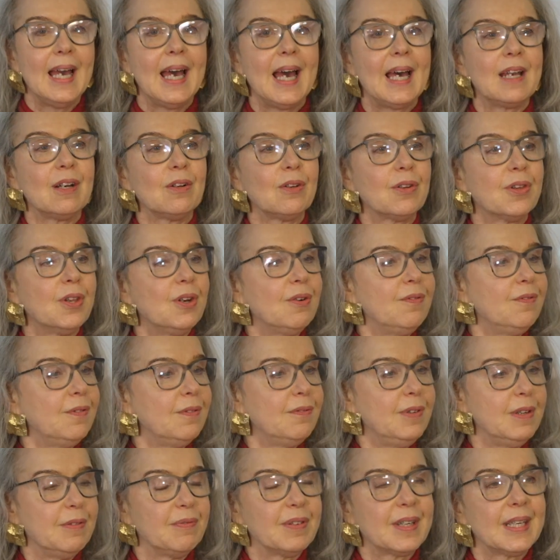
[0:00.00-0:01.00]
And although
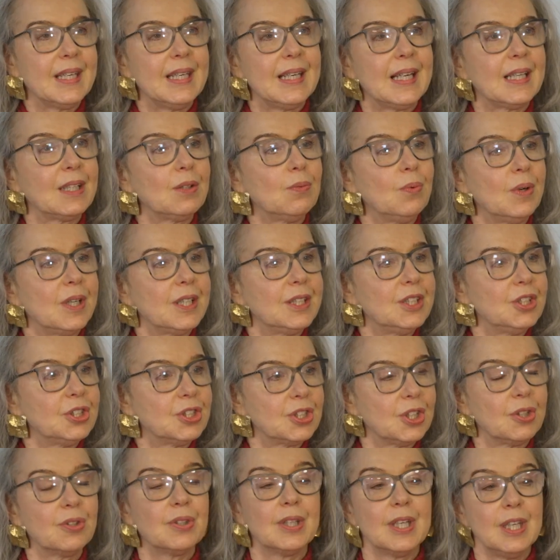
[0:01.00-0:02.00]
Vivekananda wanted to
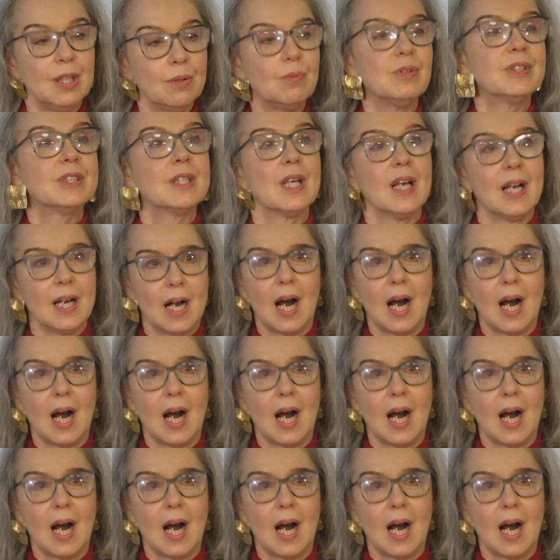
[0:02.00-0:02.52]
show that he was